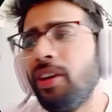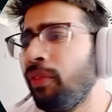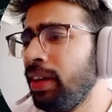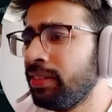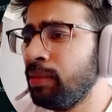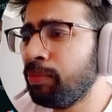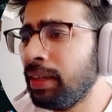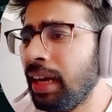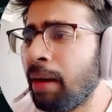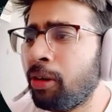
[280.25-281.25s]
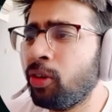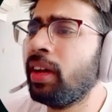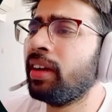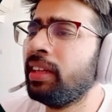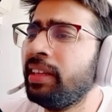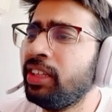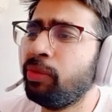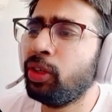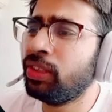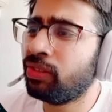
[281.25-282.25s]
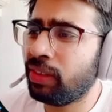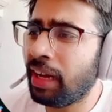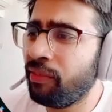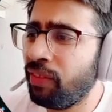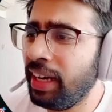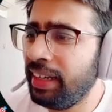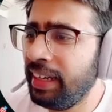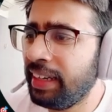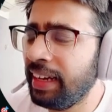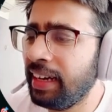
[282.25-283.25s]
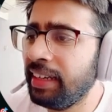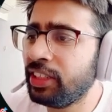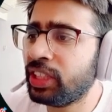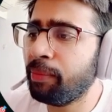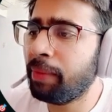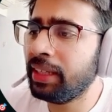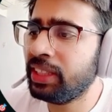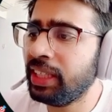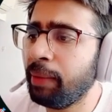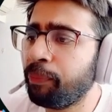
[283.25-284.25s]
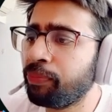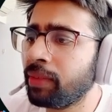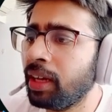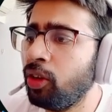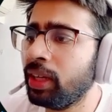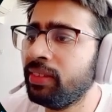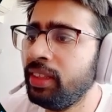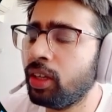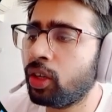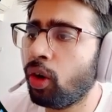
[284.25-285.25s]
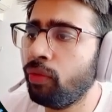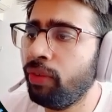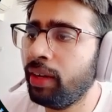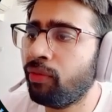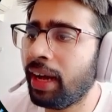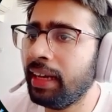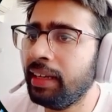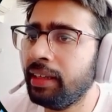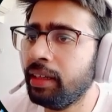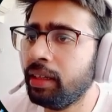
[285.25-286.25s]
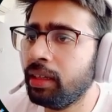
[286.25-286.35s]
very simple i'm not going to run this because it's have very detailed step by step you can see the config file here